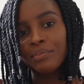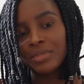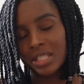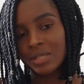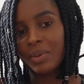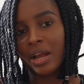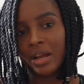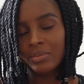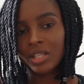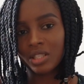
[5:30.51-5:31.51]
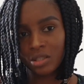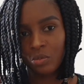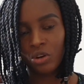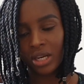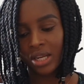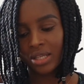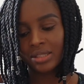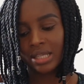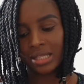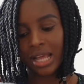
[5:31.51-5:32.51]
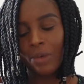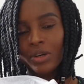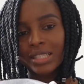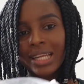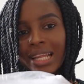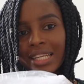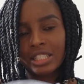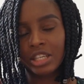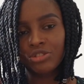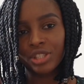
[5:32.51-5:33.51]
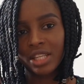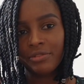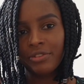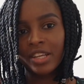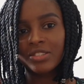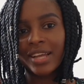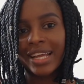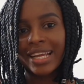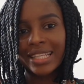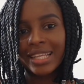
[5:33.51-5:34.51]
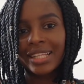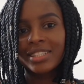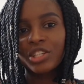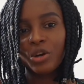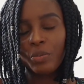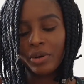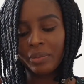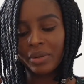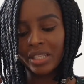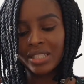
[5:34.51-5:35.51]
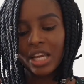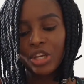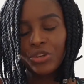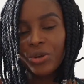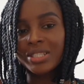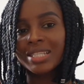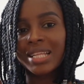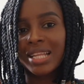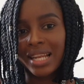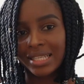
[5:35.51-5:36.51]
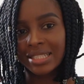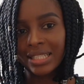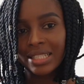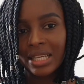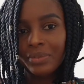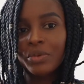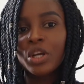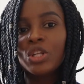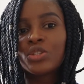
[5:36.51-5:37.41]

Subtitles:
Since my arms are smaller, than I wanted an exaggerated effect, so I gathered the upper bit using an elastic tape.